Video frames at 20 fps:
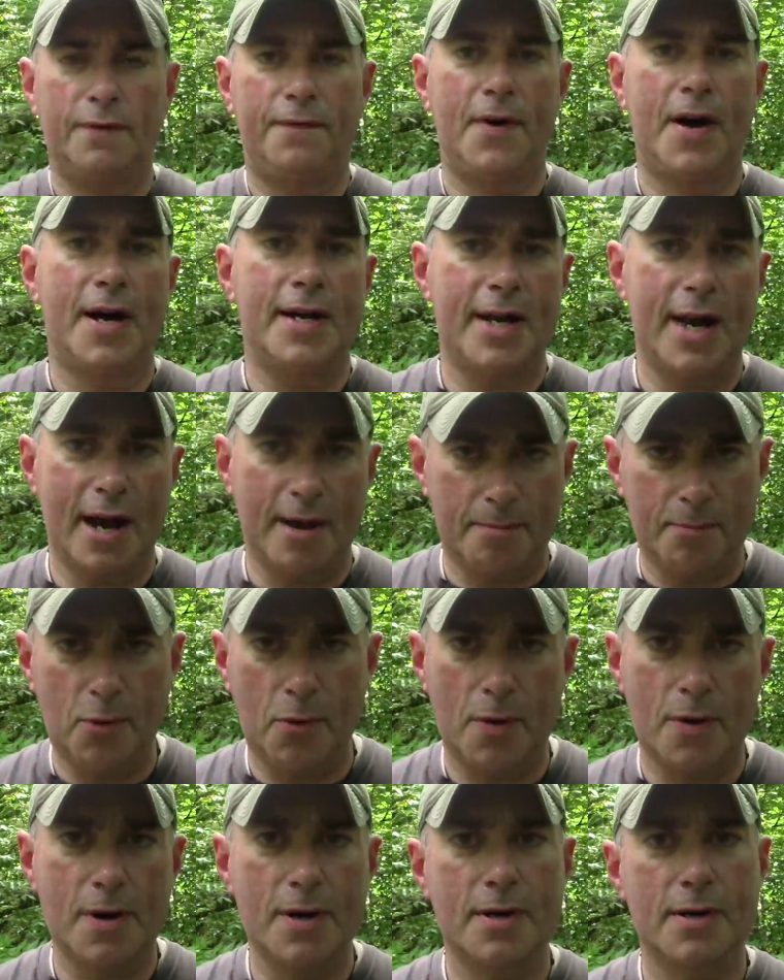to find out
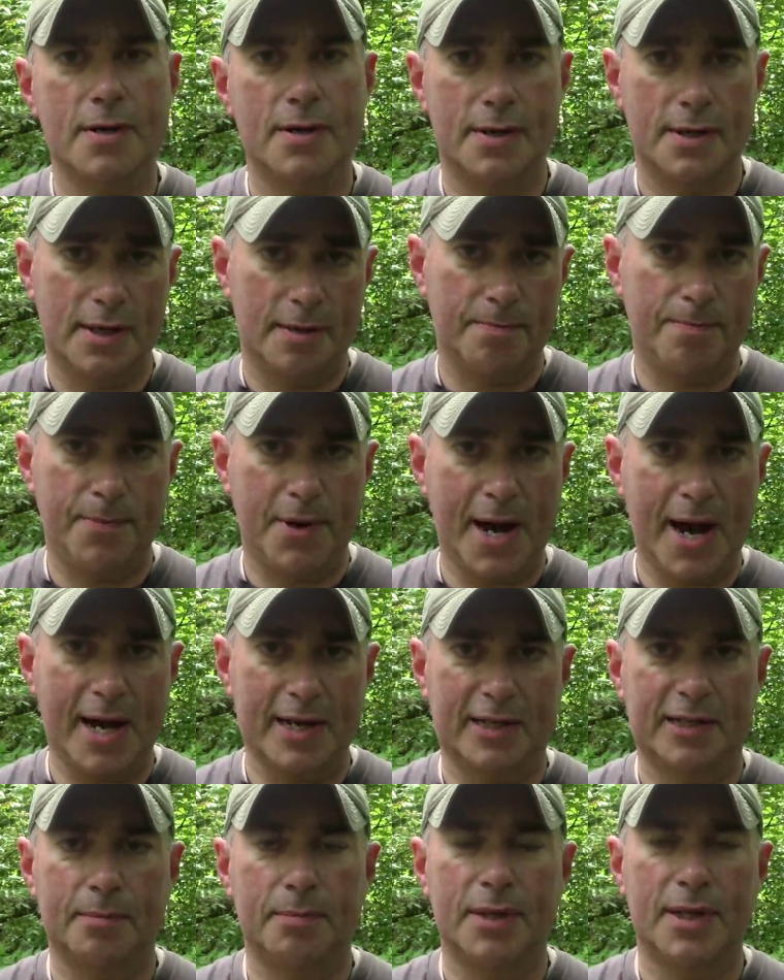more and
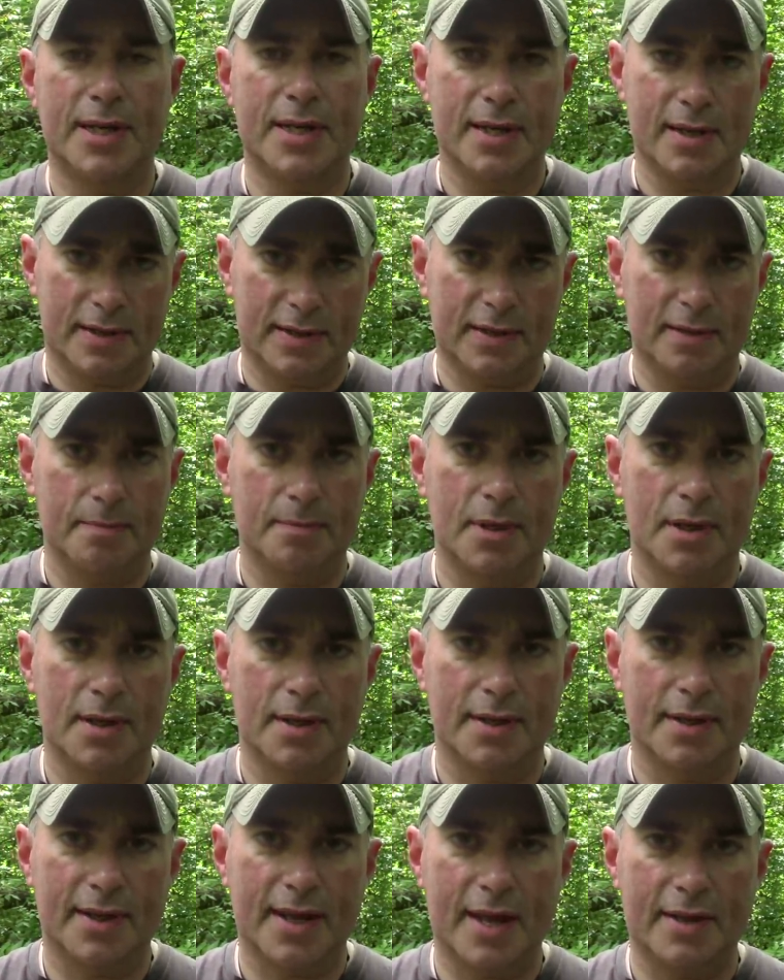possibly get some
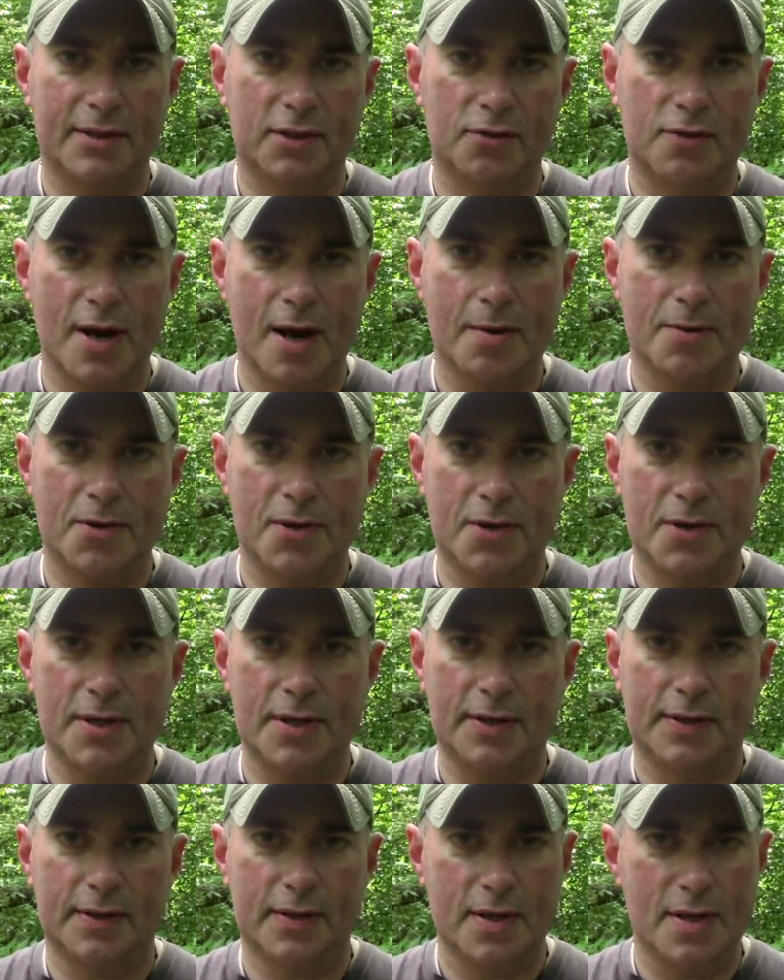Les Stroud
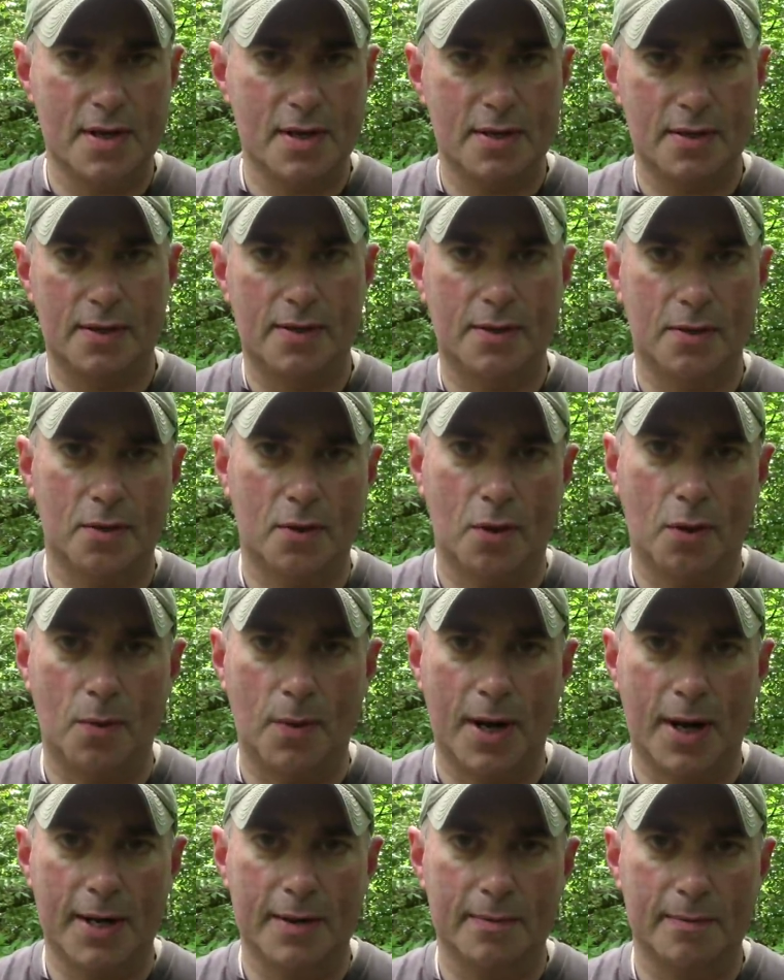goodness, don't go
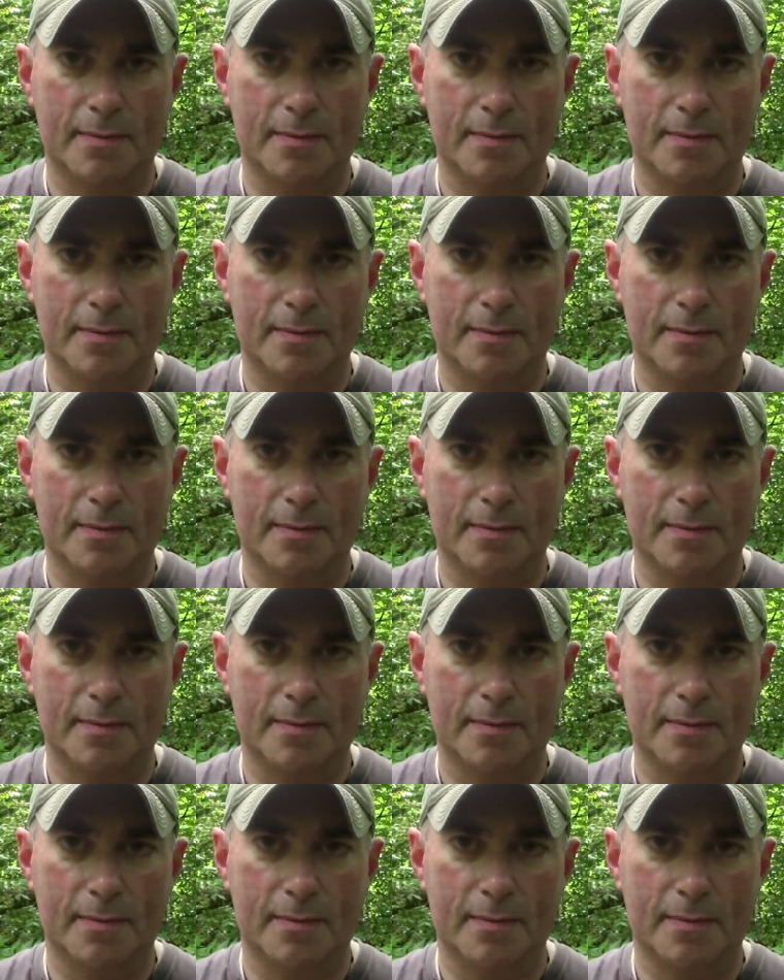away.